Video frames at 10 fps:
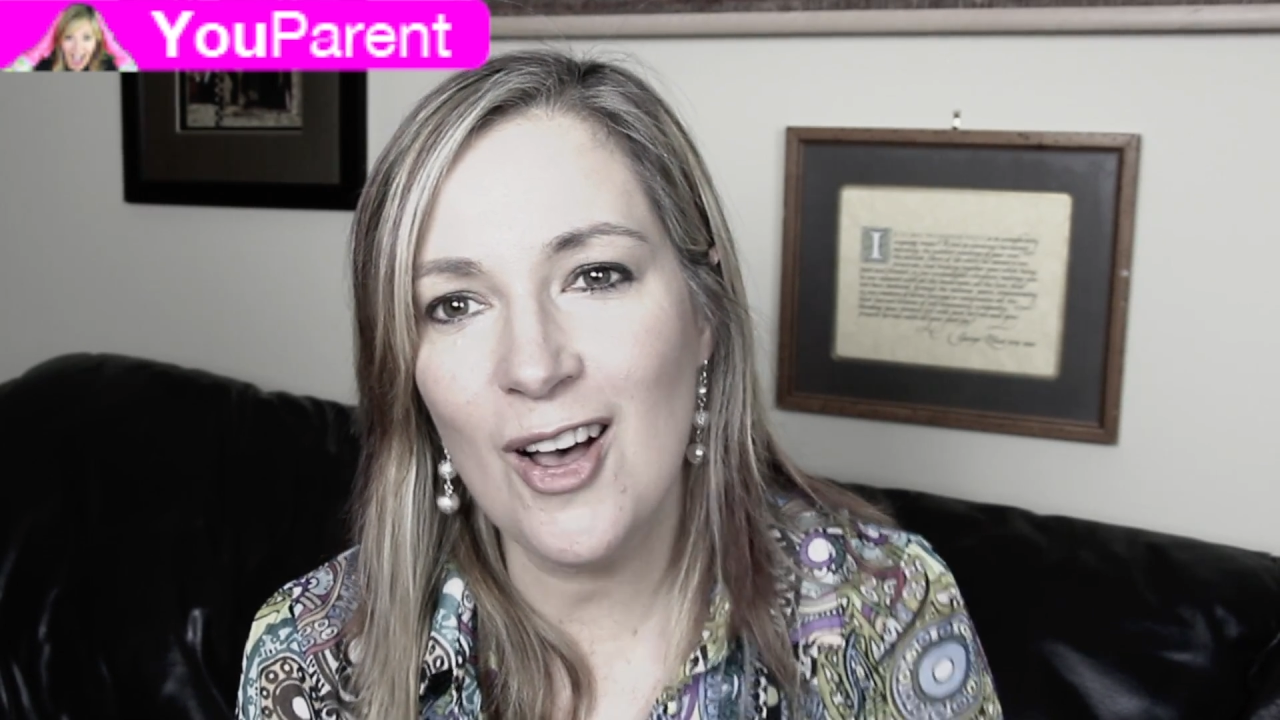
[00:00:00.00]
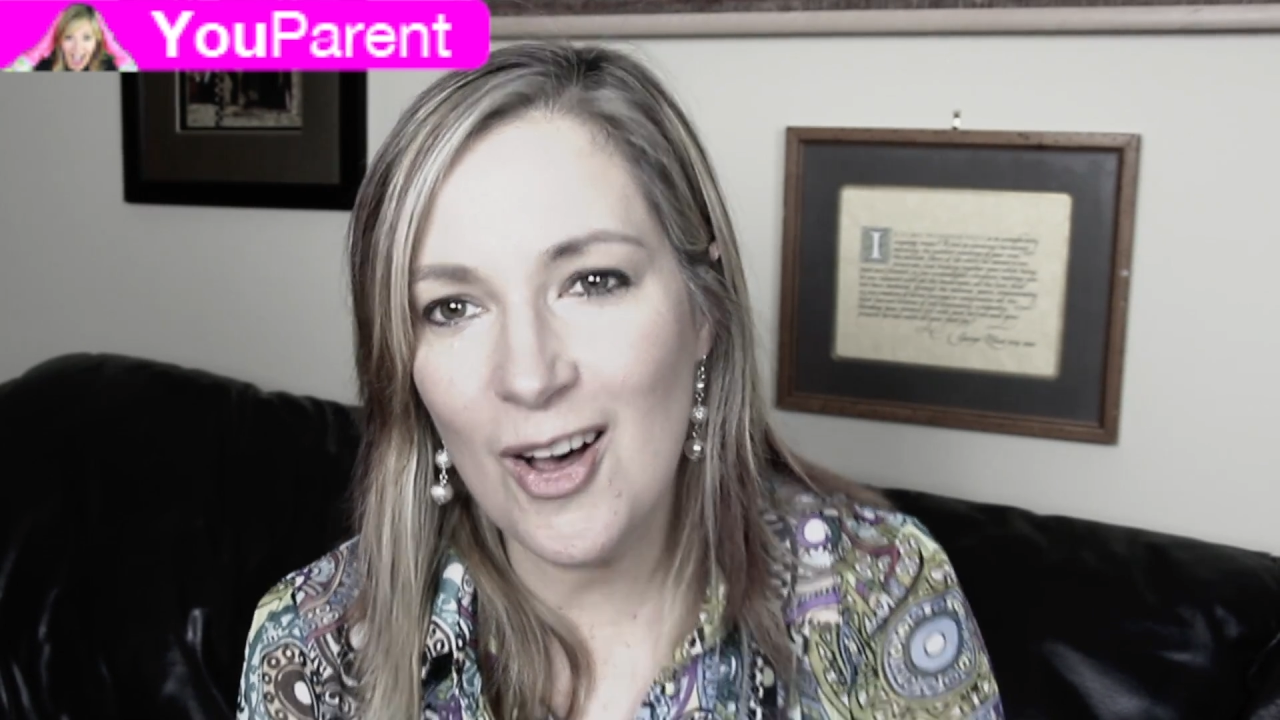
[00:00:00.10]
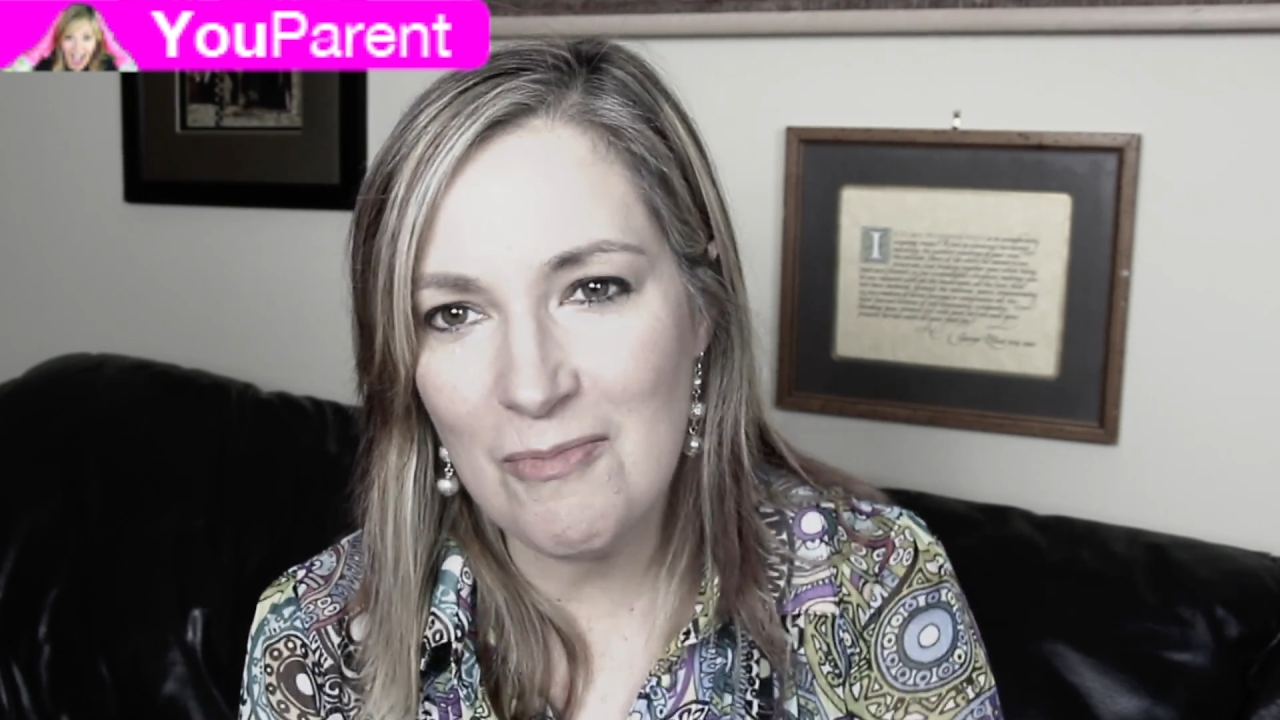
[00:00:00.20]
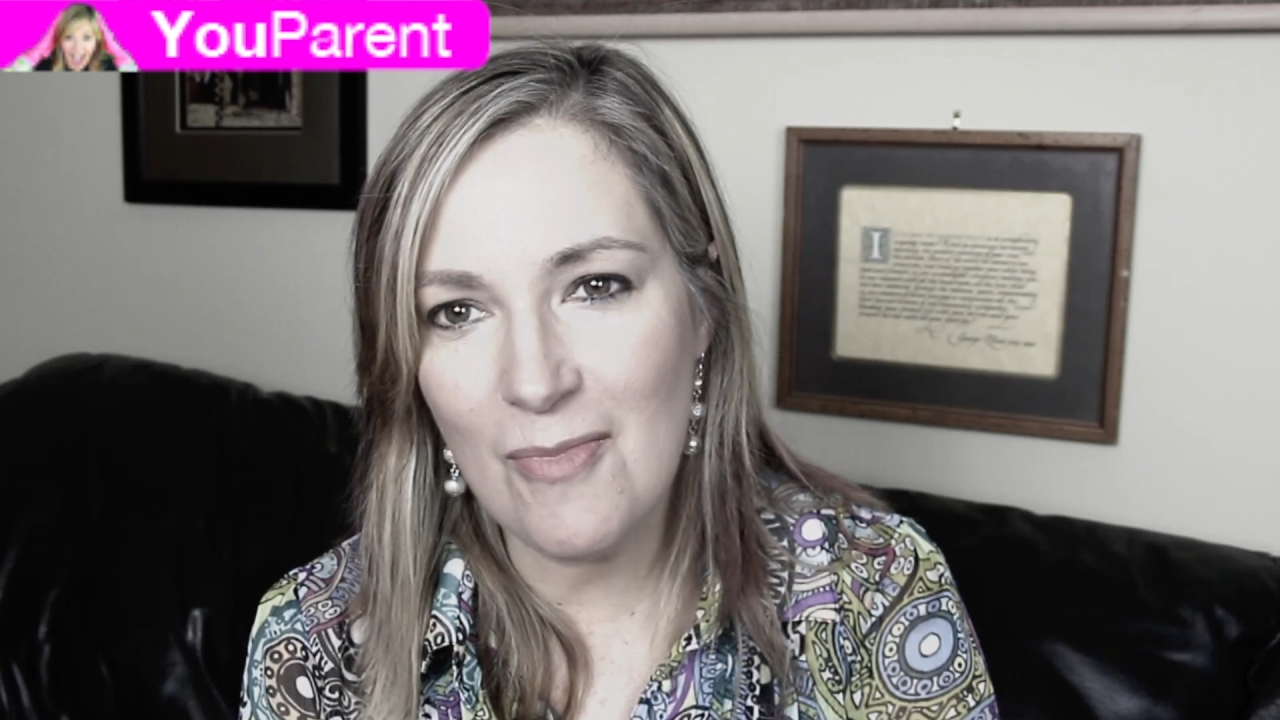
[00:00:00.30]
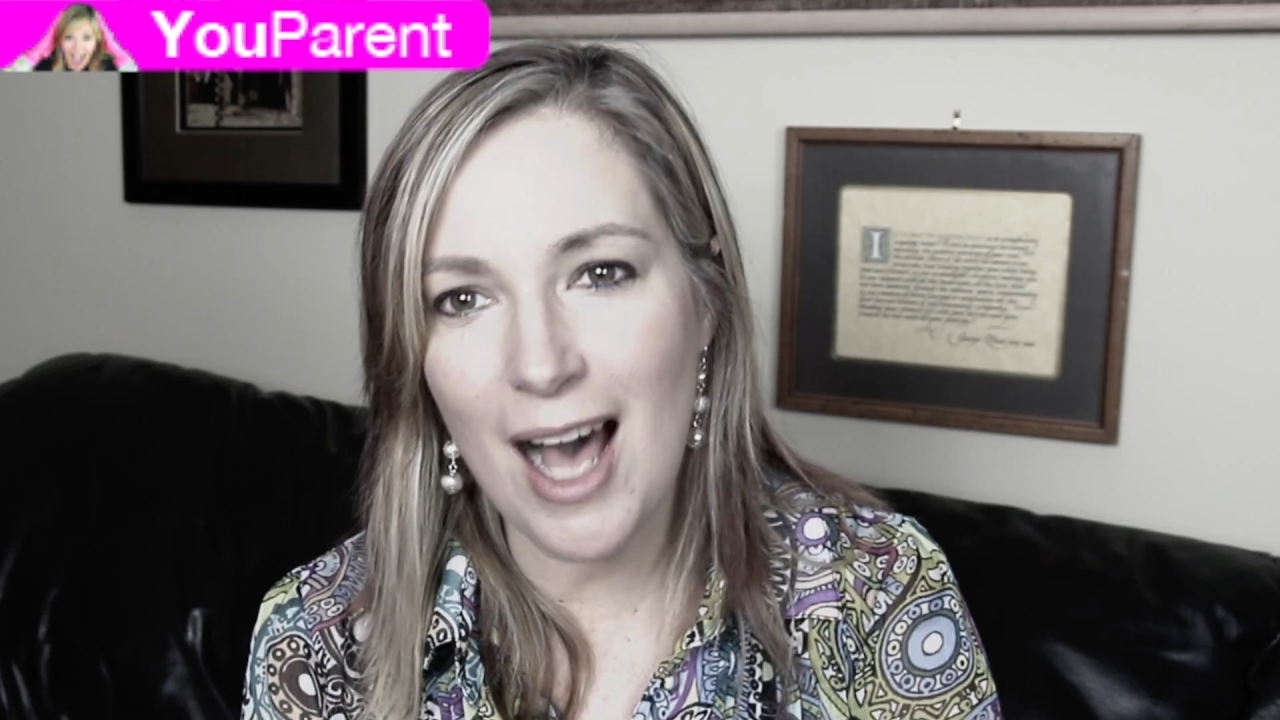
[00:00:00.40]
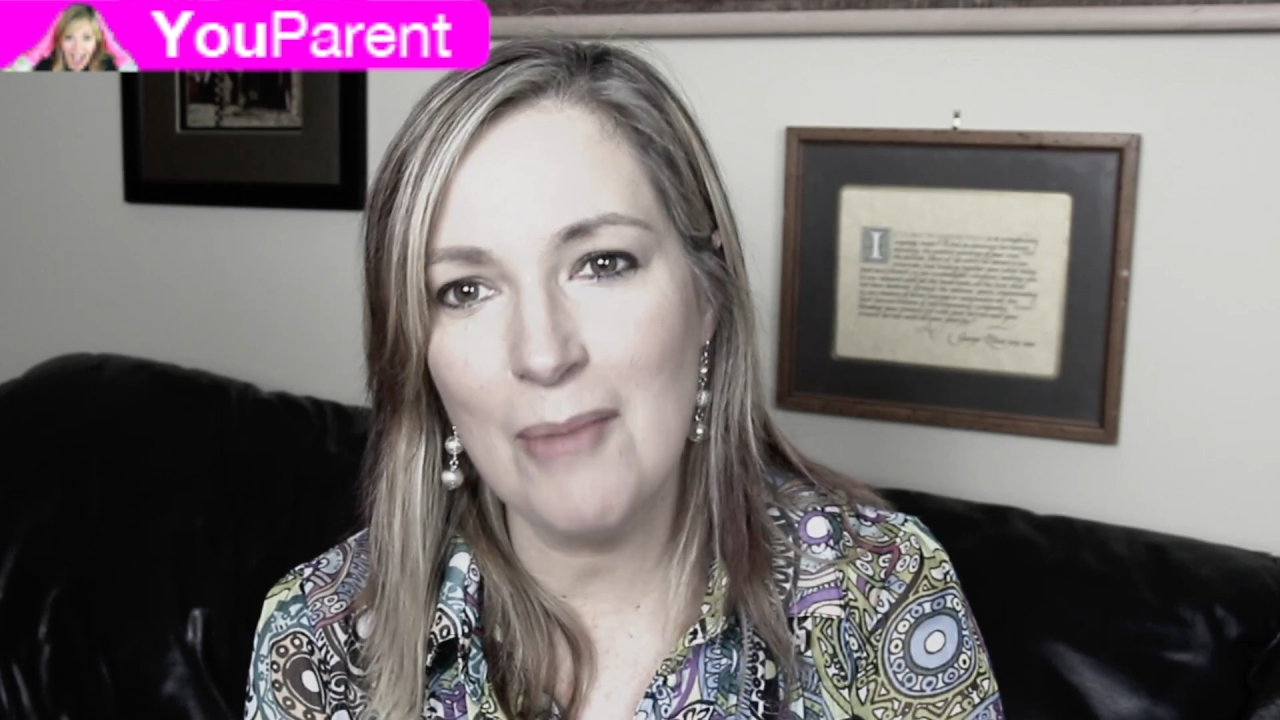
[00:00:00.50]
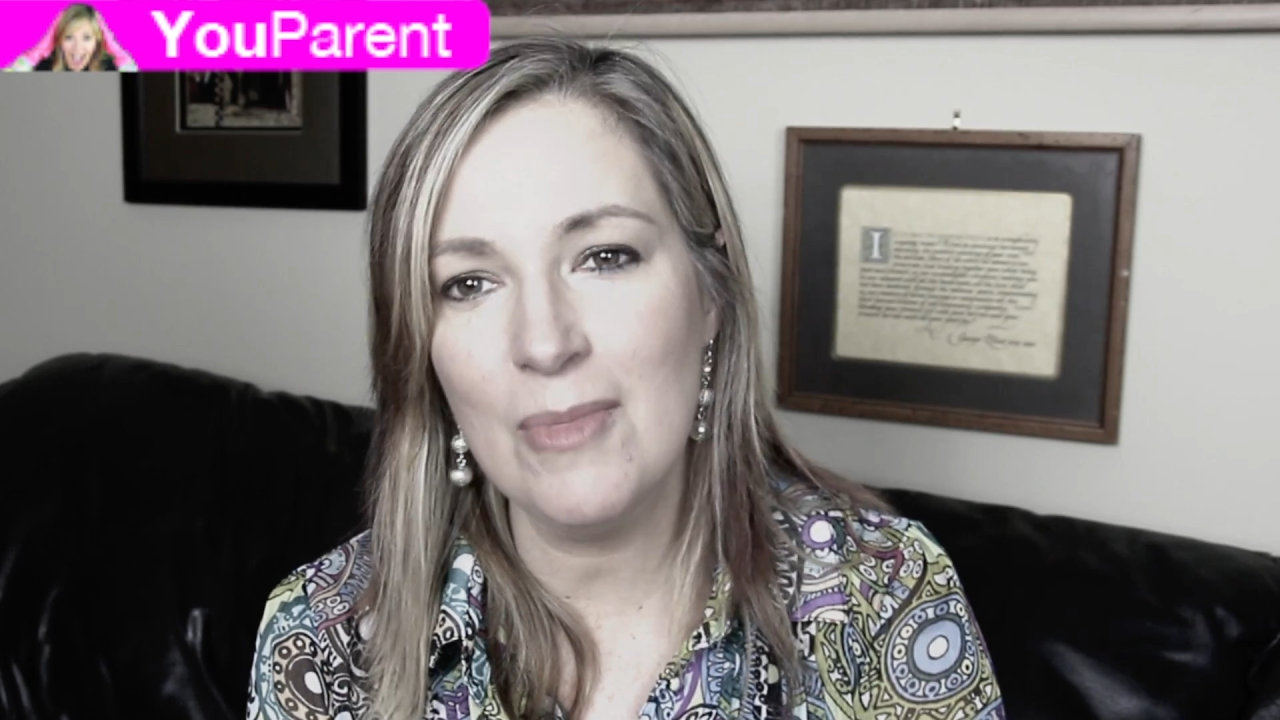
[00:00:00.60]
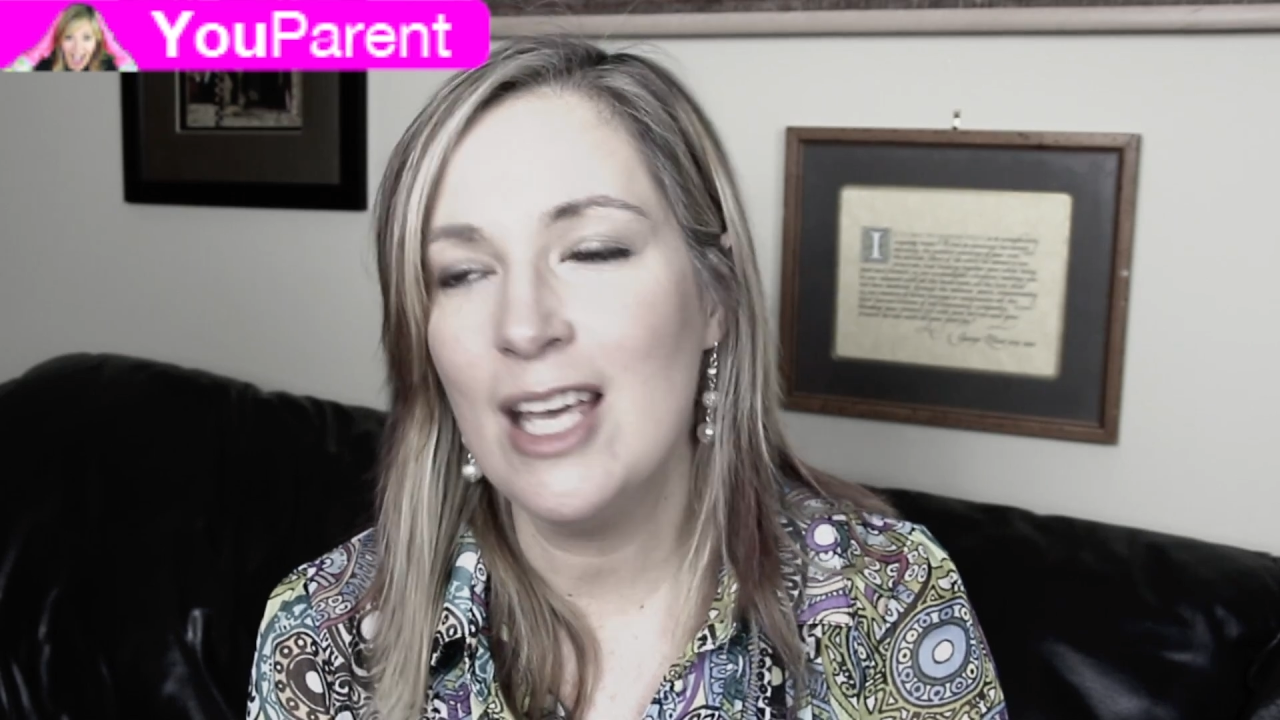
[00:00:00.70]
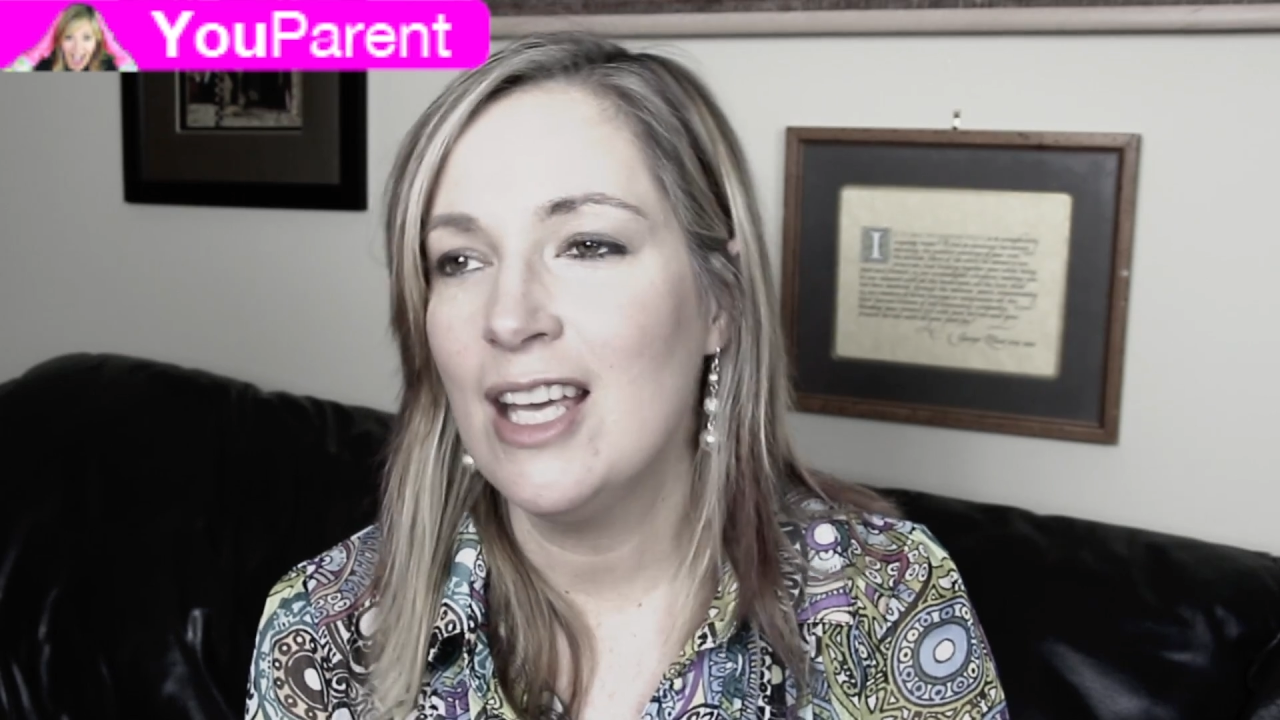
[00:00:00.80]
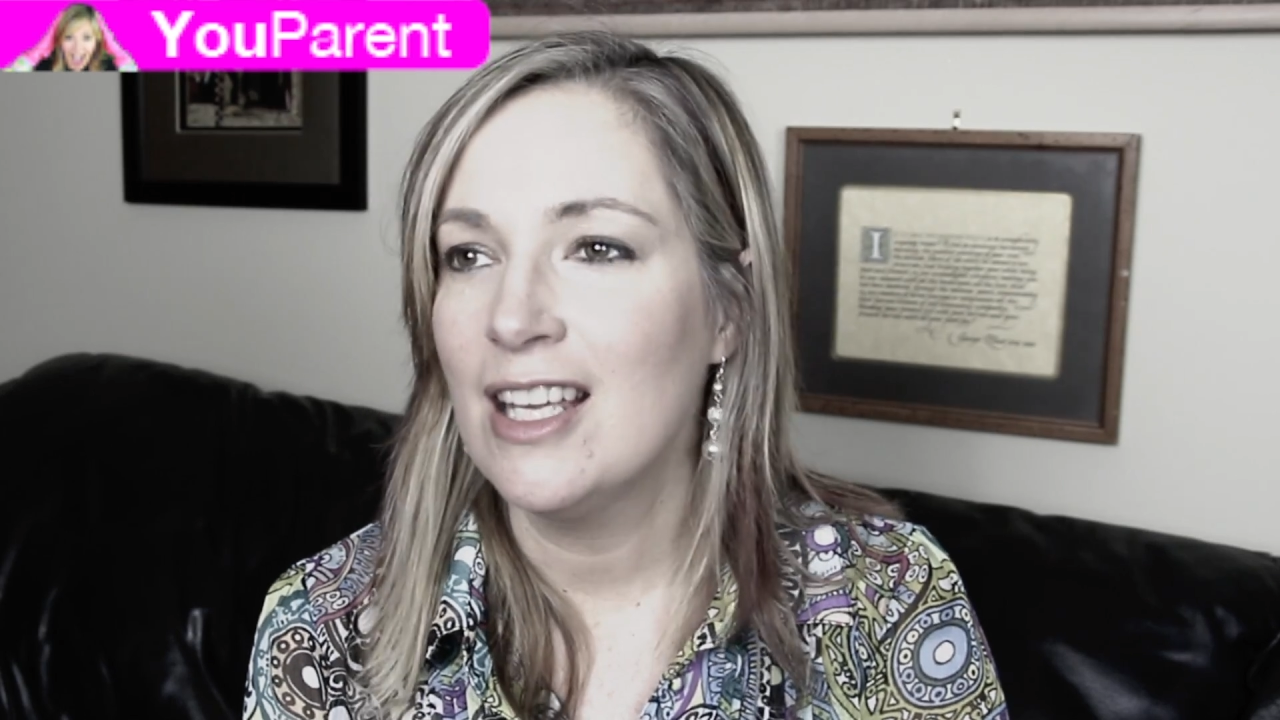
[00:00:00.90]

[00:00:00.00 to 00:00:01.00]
oh, Mom.